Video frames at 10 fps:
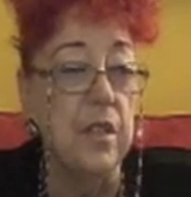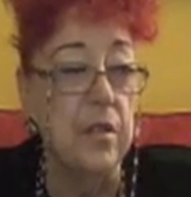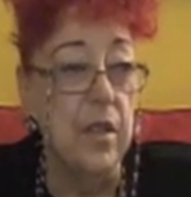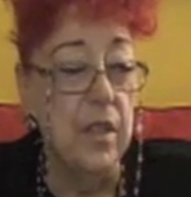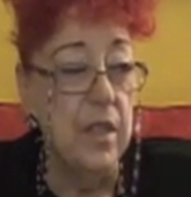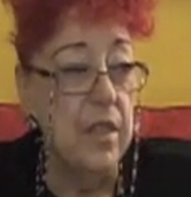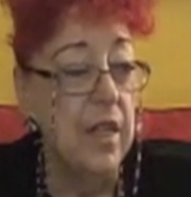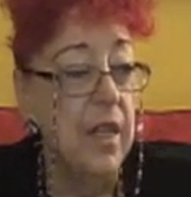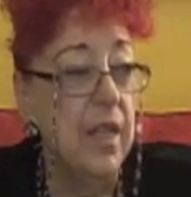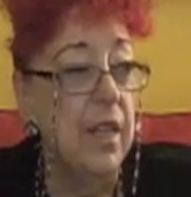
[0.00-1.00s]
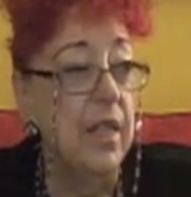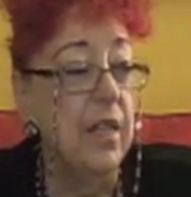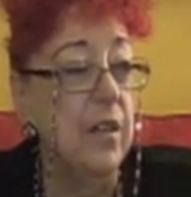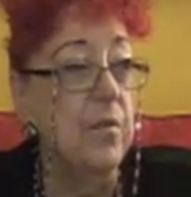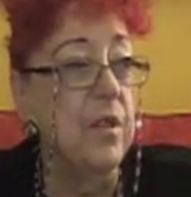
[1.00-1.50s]
salons,
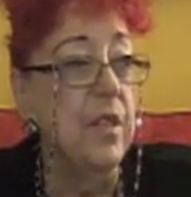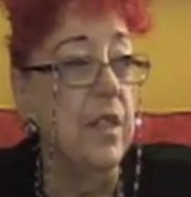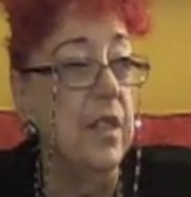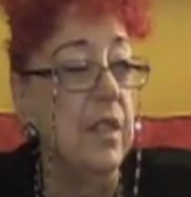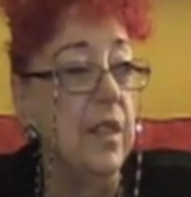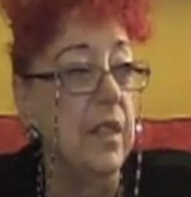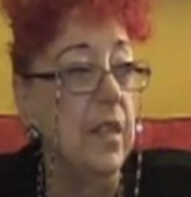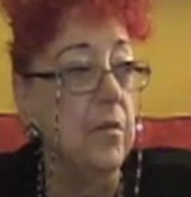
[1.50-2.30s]
and I was thinking that